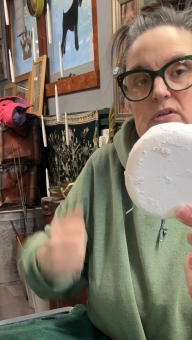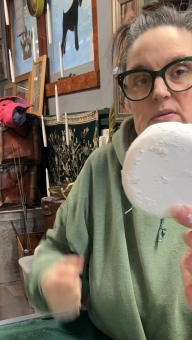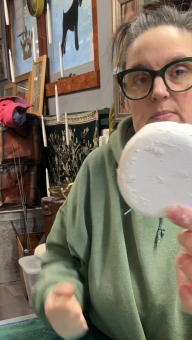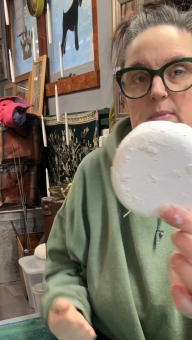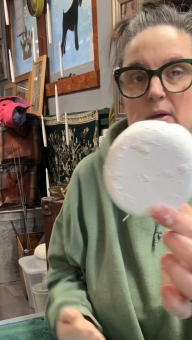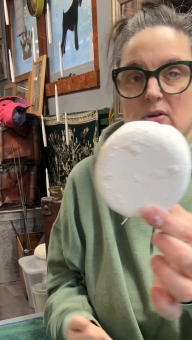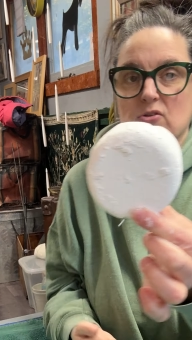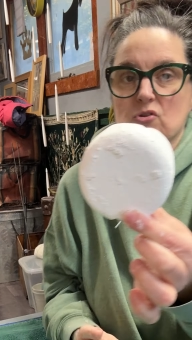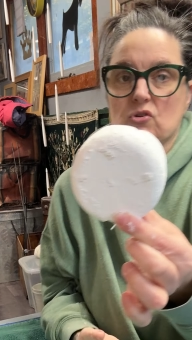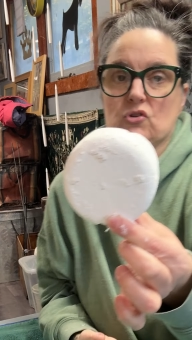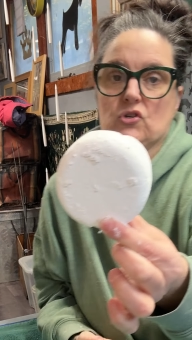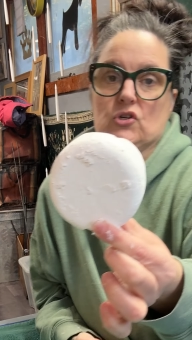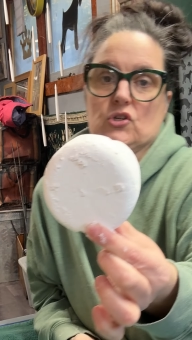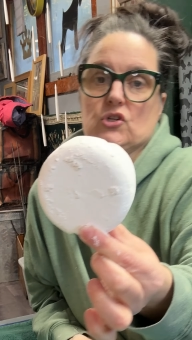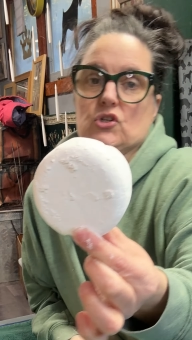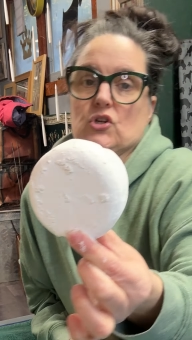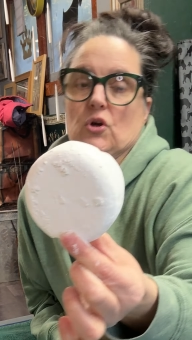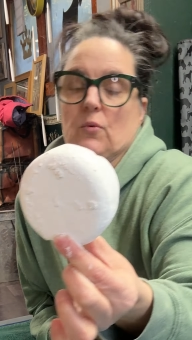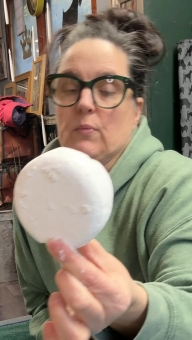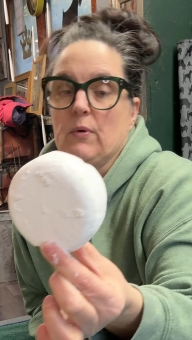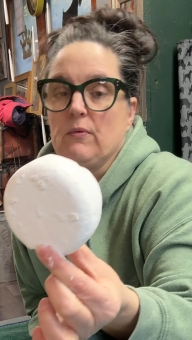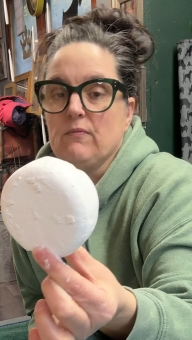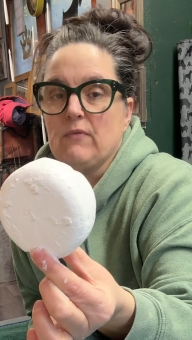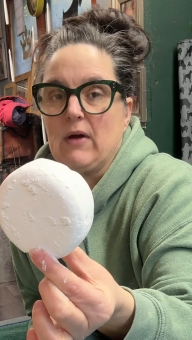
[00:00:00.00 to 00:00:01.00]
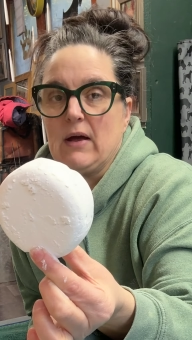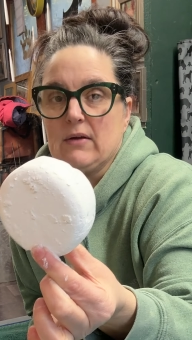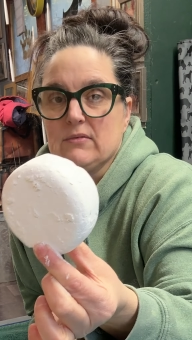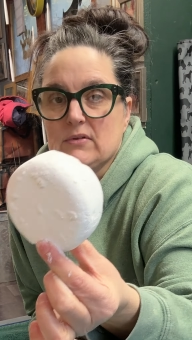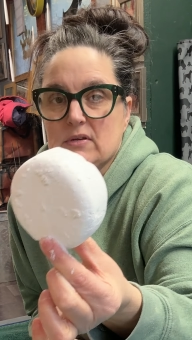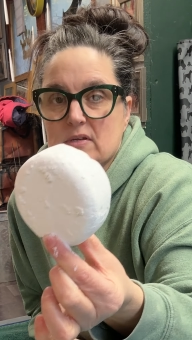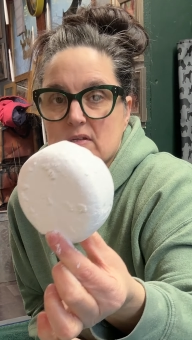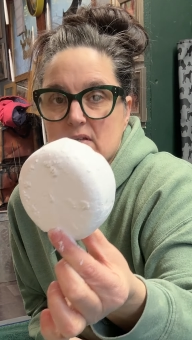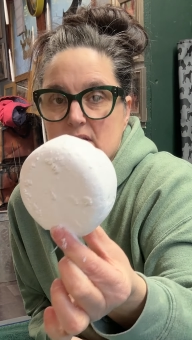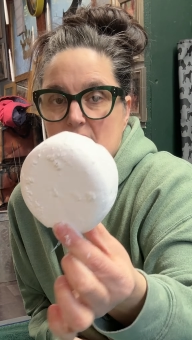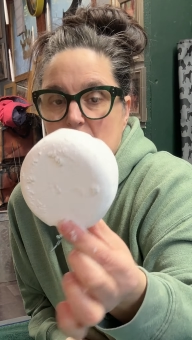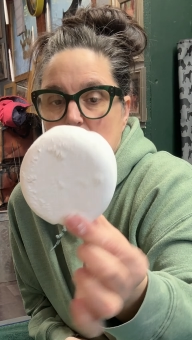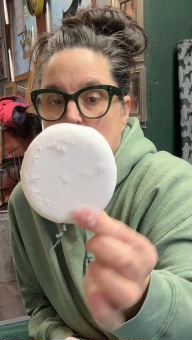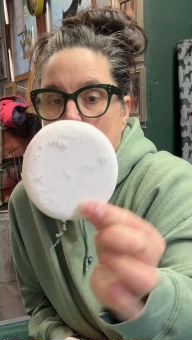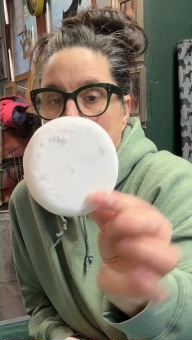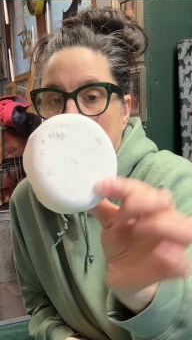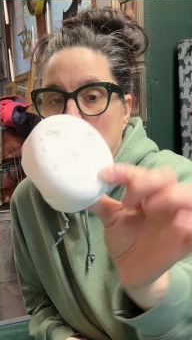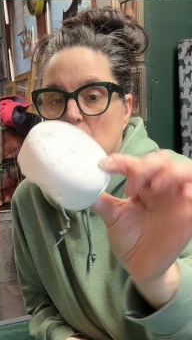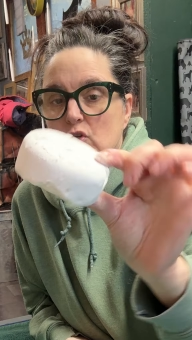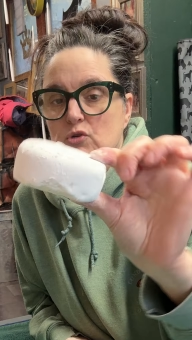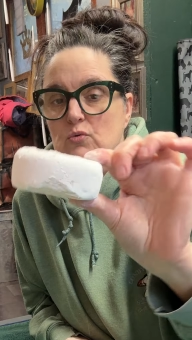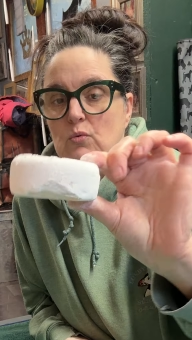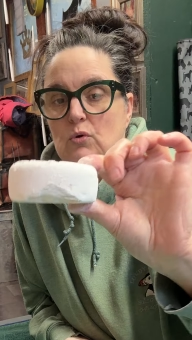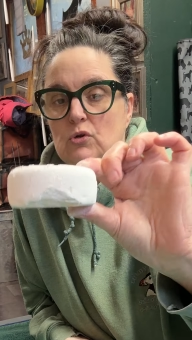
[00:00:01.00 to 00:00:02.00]
a matter of just shopping around and seeing
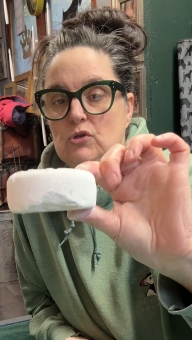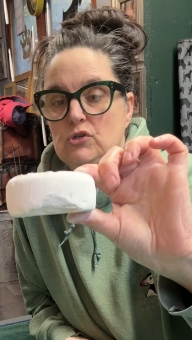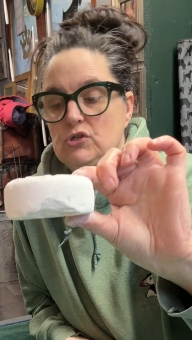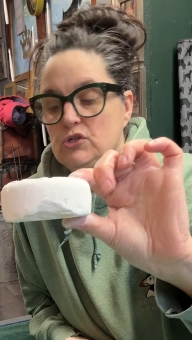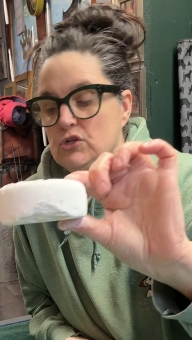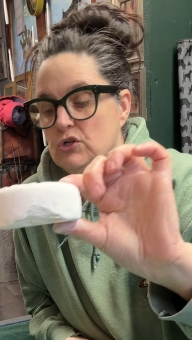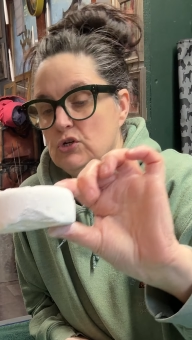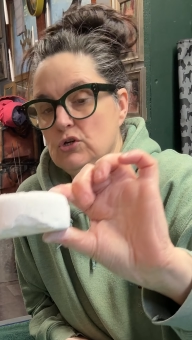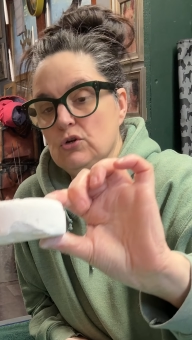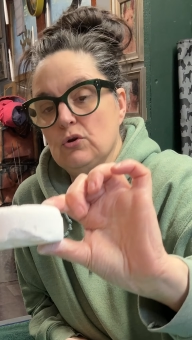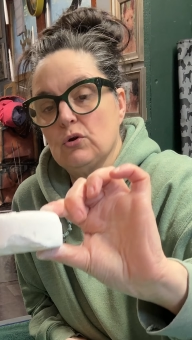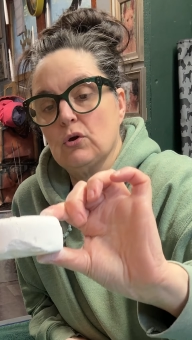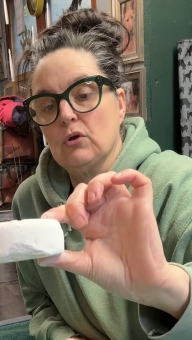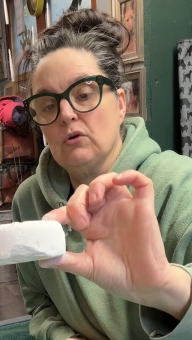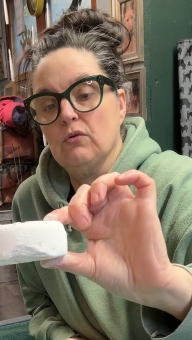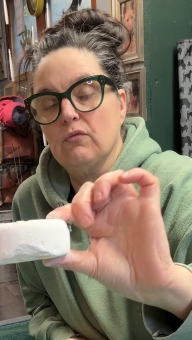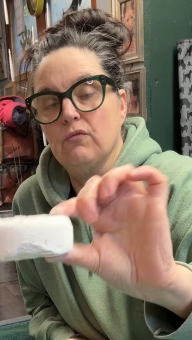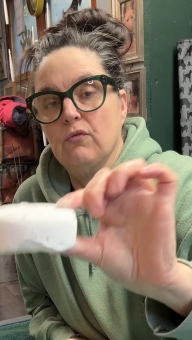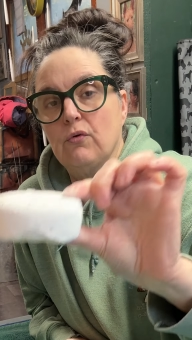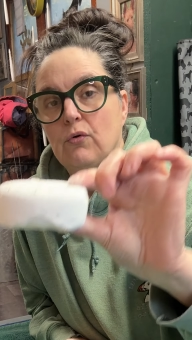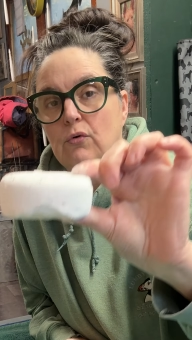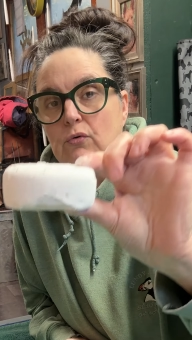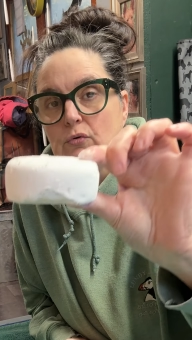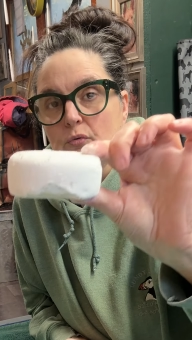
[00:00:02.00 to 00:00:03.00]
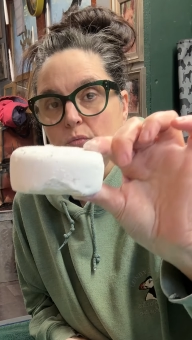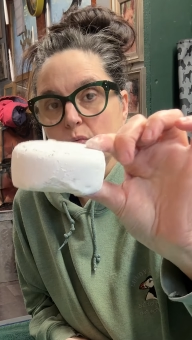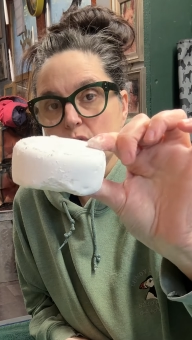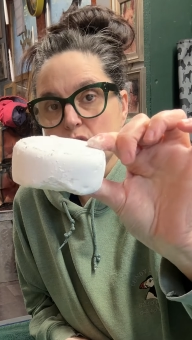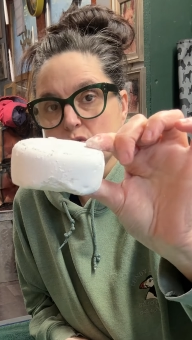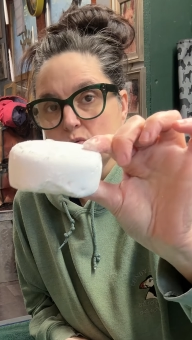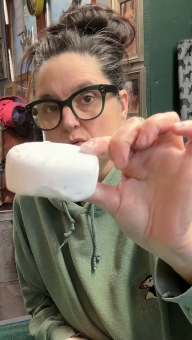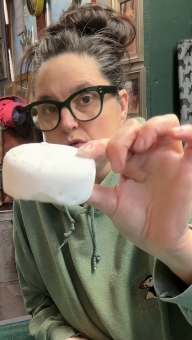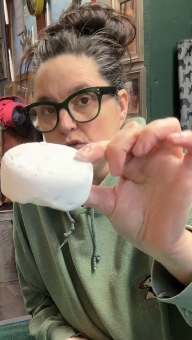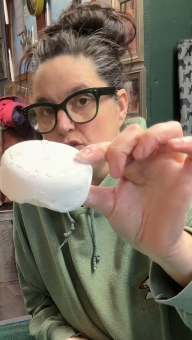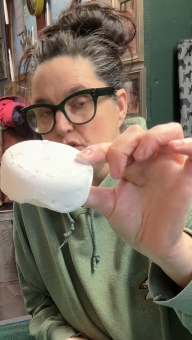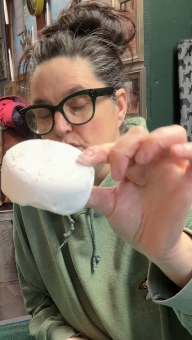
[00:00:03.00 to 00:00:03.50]
which ones you can afford or which ones